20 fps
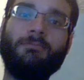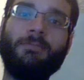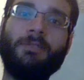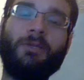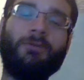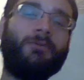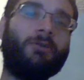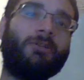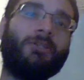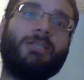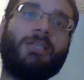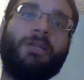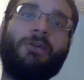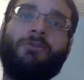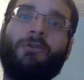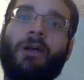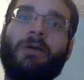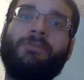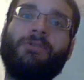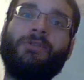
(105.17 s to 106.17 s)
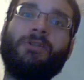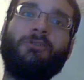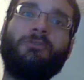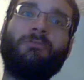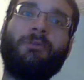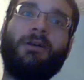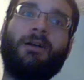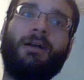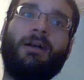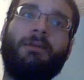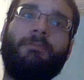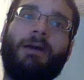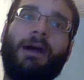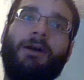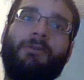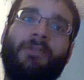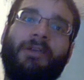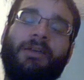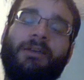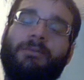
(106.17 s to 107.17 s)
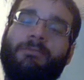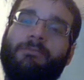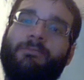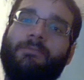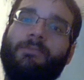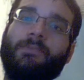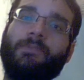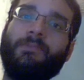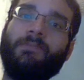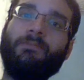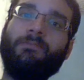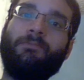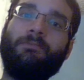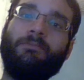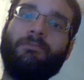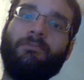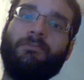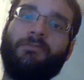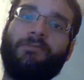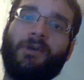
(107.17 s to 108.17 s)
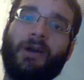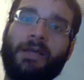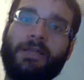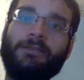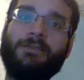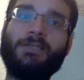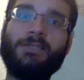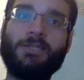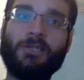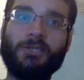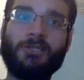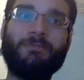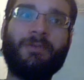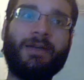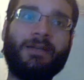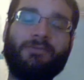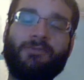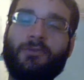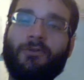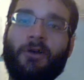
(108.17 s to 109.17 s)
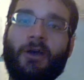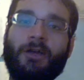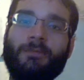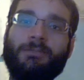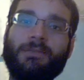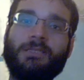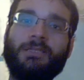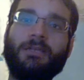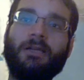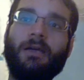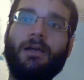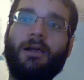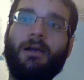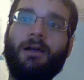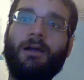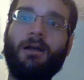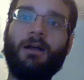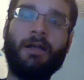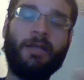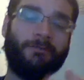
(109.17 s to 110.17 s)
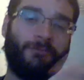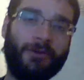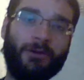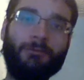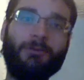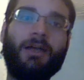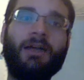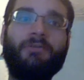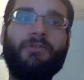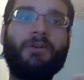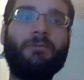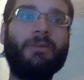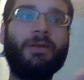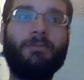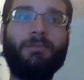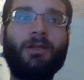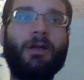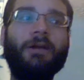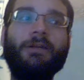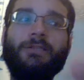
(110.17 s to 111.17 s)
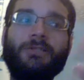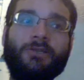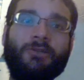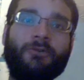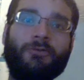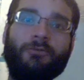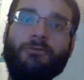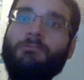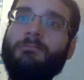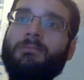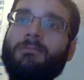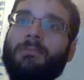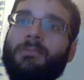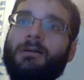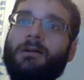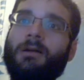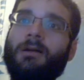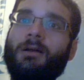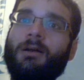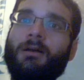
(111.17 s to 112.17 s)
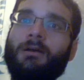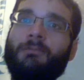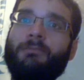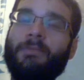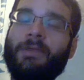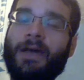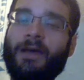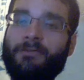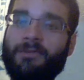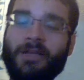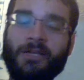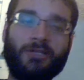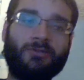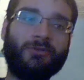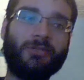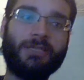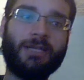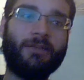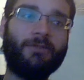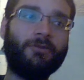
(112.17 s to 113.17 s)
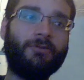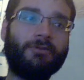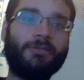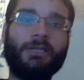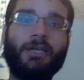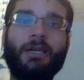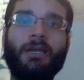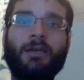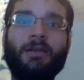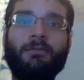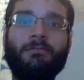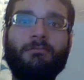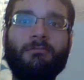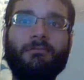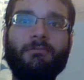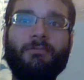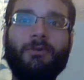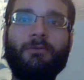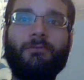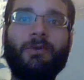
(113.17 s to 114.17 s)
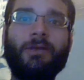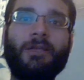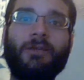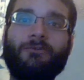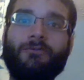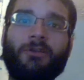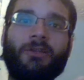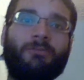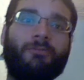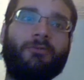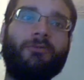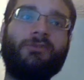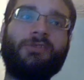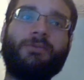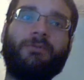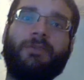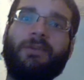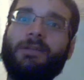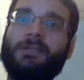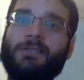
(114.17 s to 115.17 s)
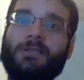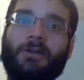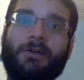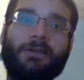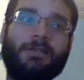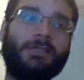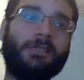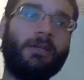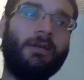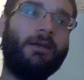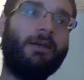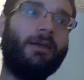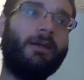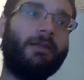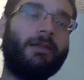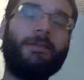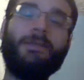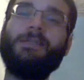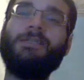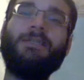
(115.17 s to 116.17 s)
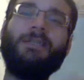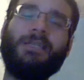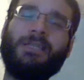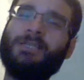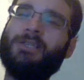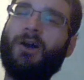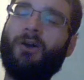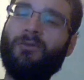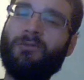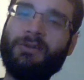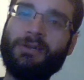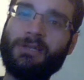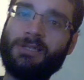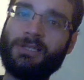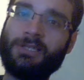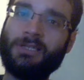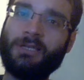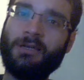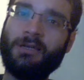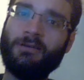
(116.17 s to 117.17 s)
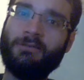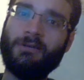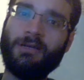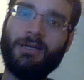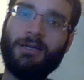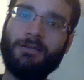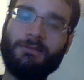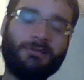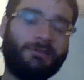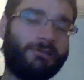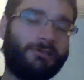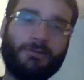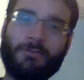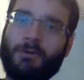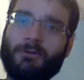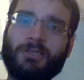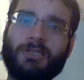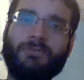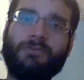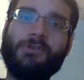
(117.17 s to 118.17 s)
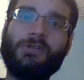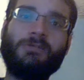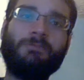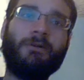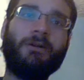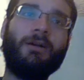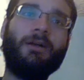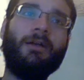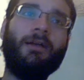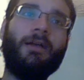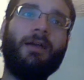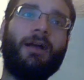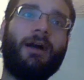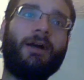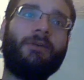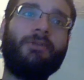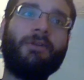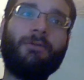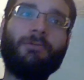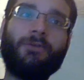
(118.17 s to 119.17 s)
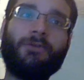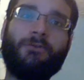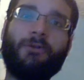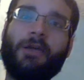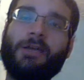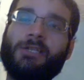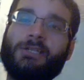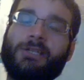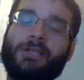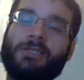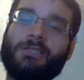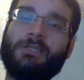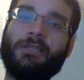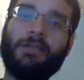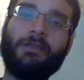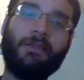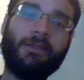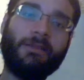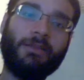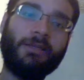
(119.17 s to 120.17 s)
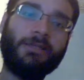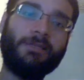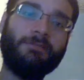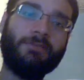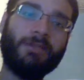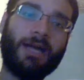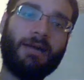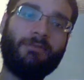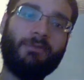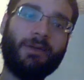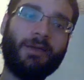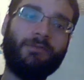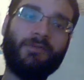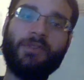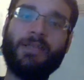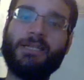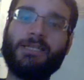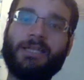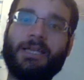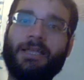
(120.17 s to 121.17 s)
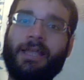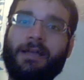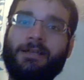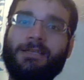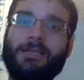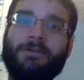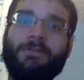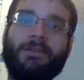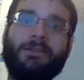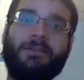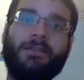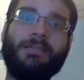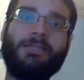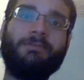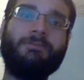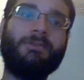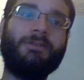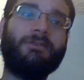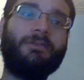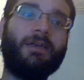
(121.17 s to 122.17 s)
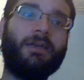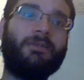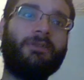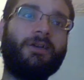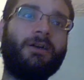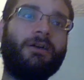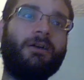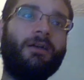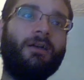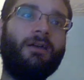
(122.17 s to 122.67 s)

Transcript: you know, not just in crime shows, but how they find suspects for crimes in real life can be applied to the evidentiary standards in when you're trying to prove something in science. Now this is obvious to most of us, but I think with creationists they seem to have a bit of a disconnect here. They seem to think that